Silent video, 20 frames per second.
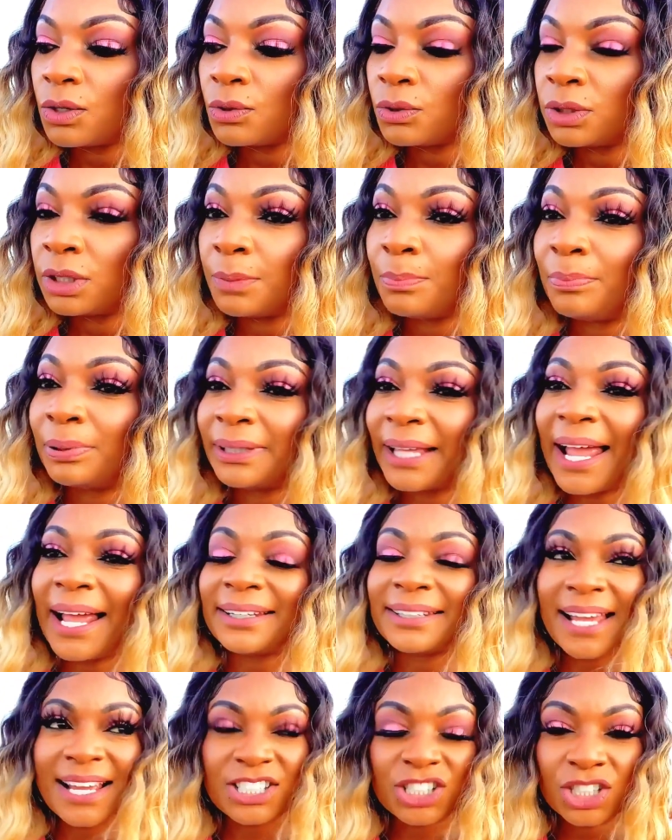The
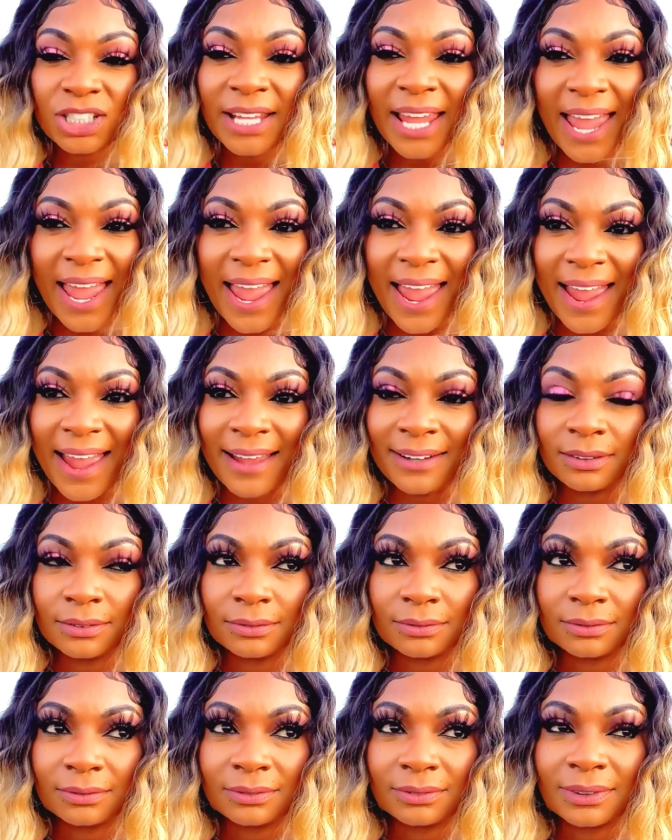plan that she had,
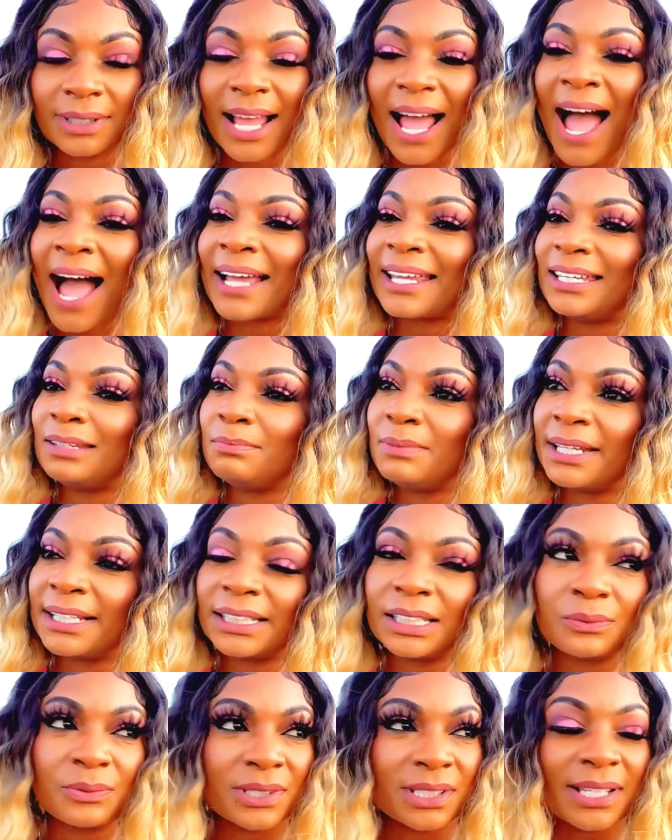I
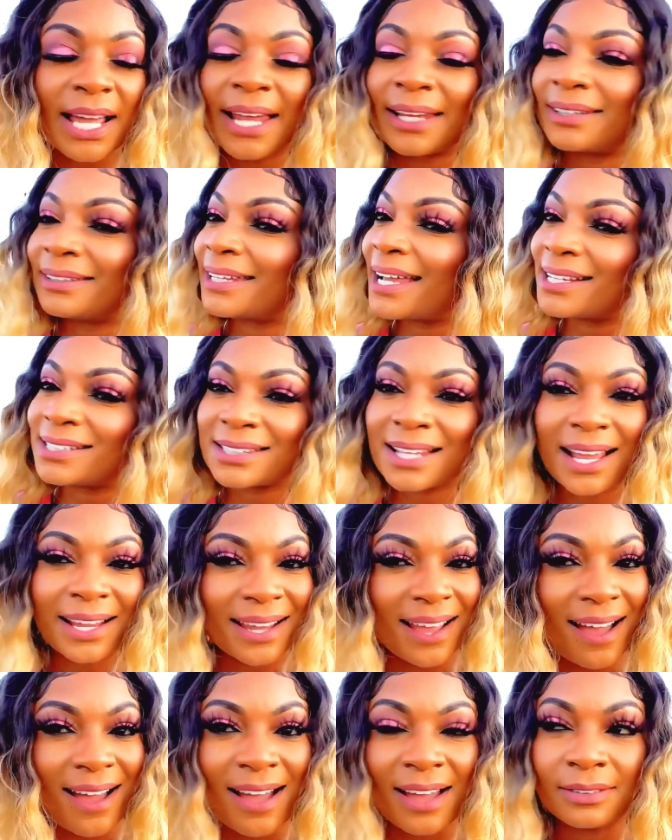immediately was like, that's not
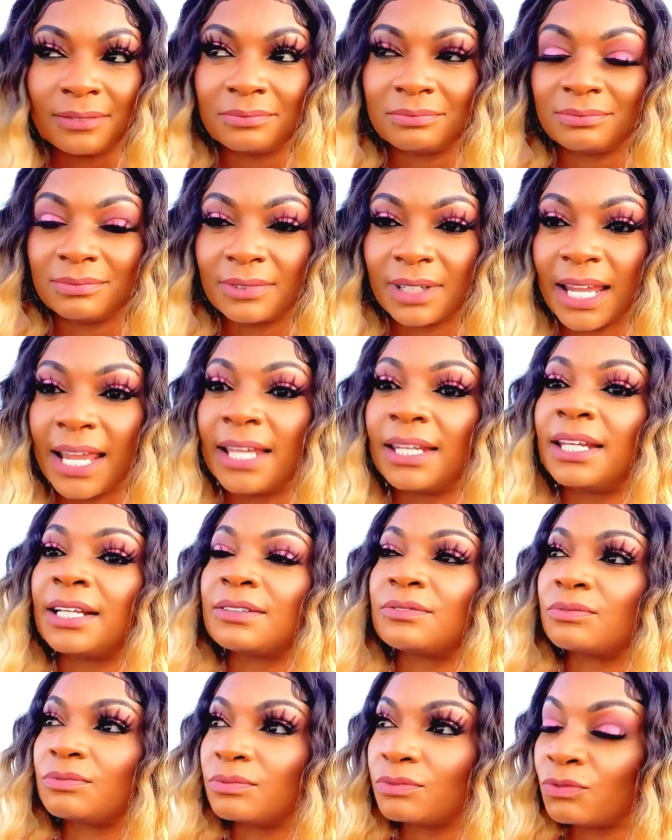God. And
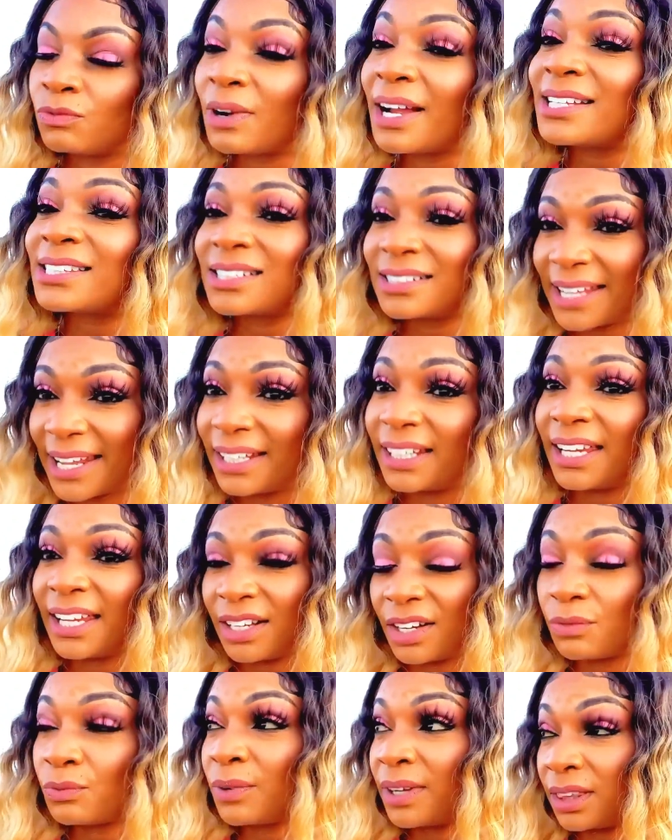it
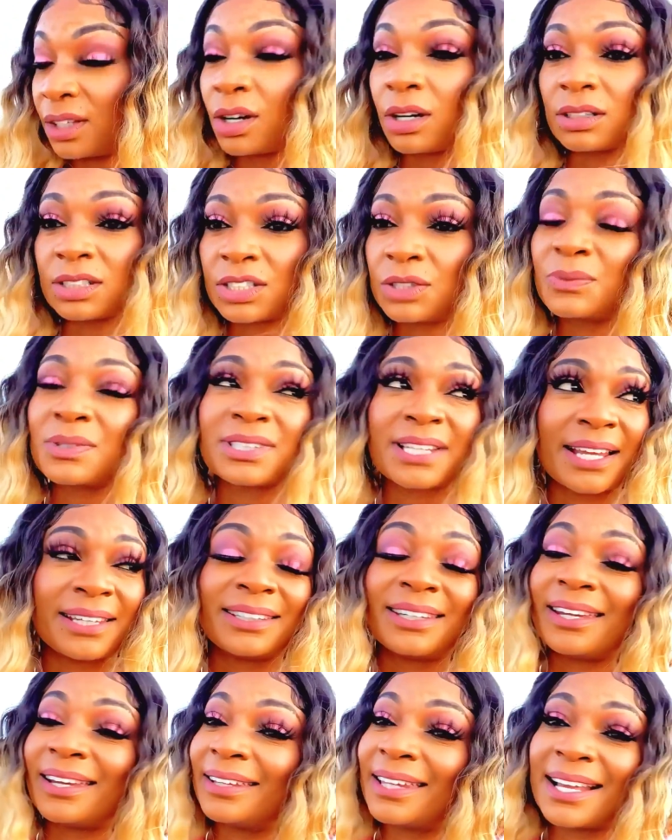resonated with her. She was
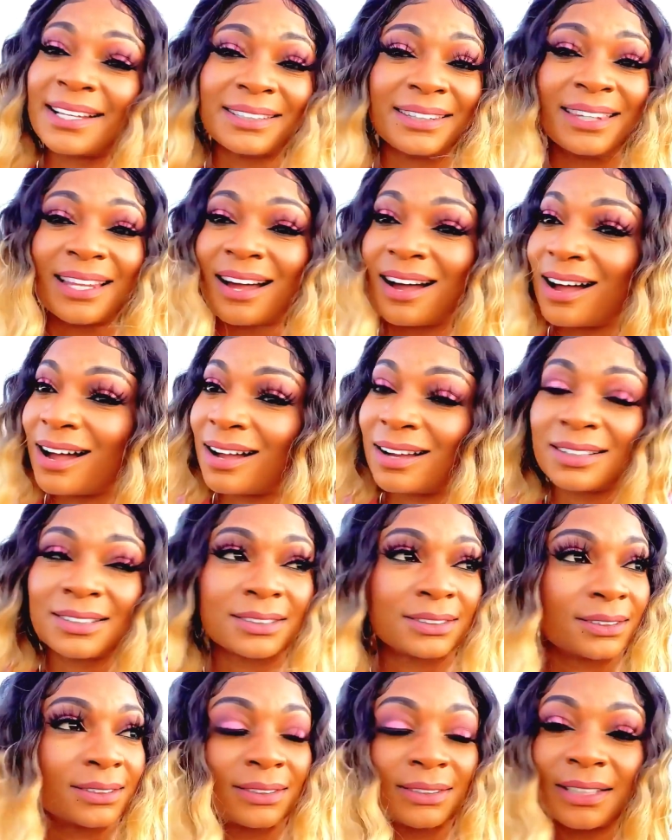like, yeah, nah.
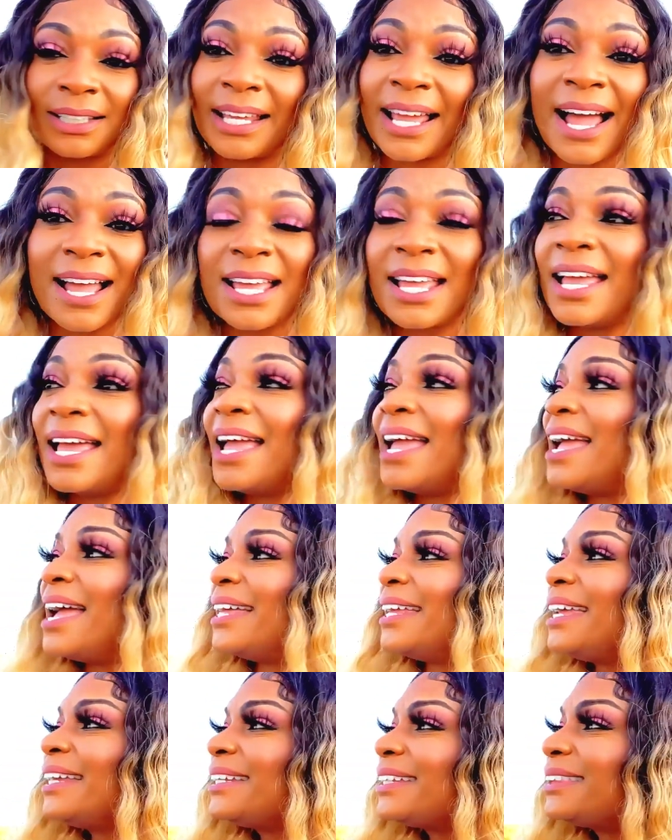
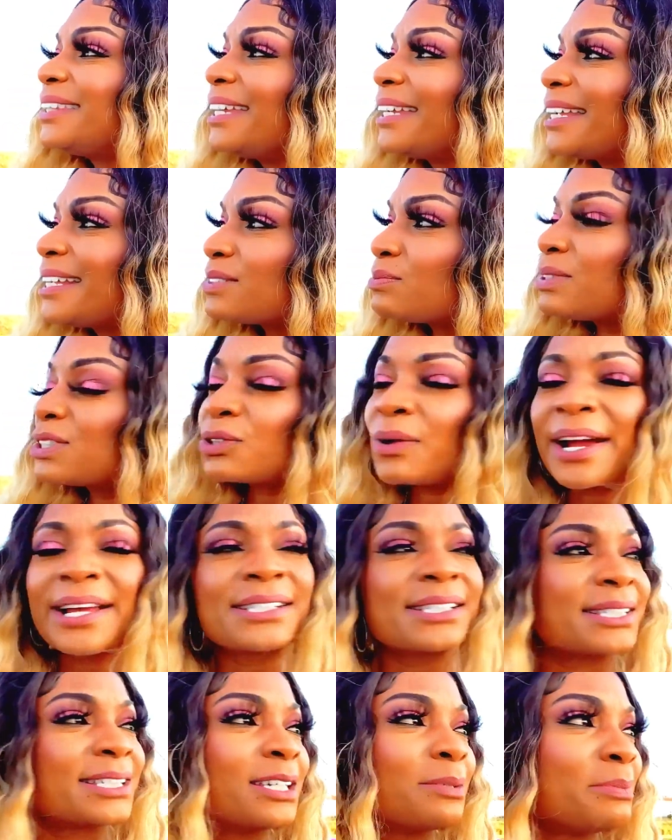And the thing is, what's
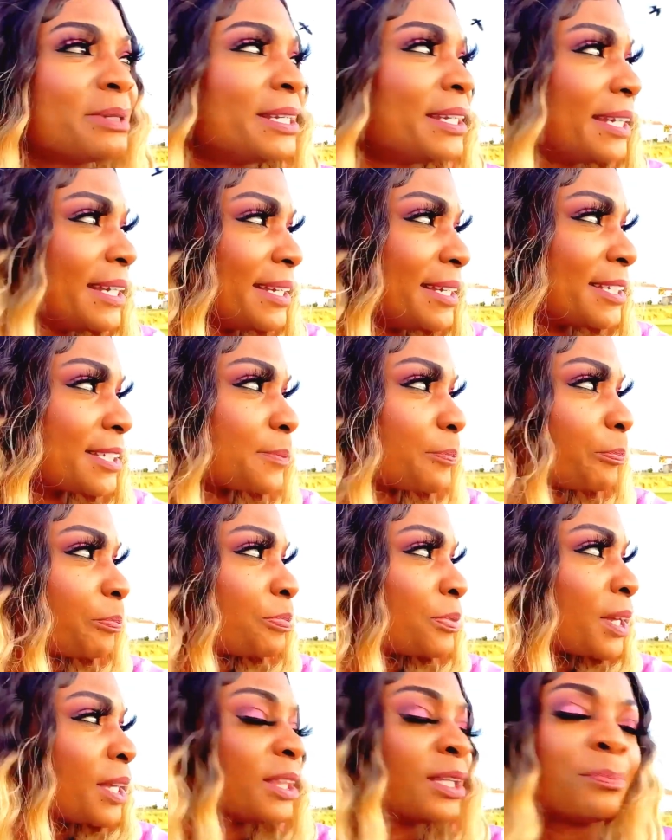crazy to me is
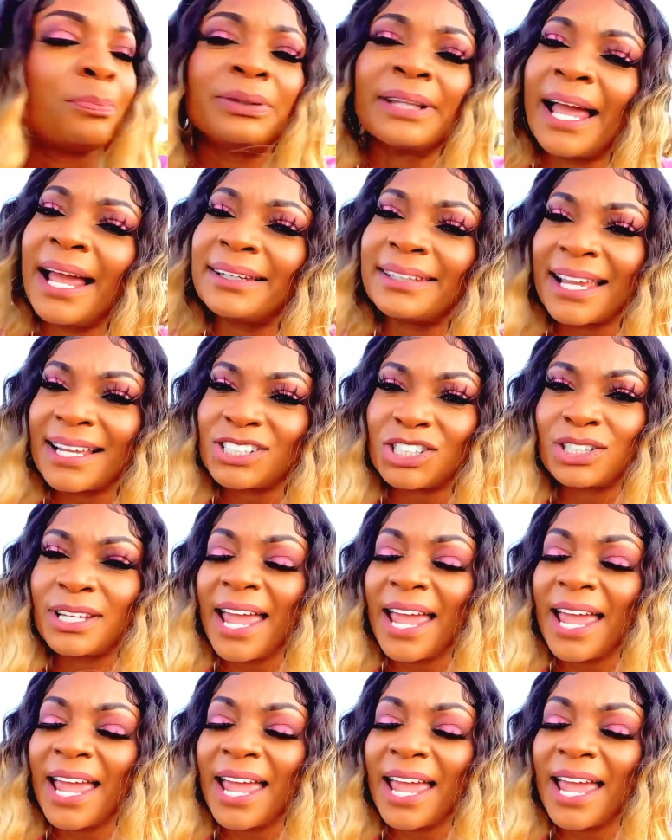the plan that she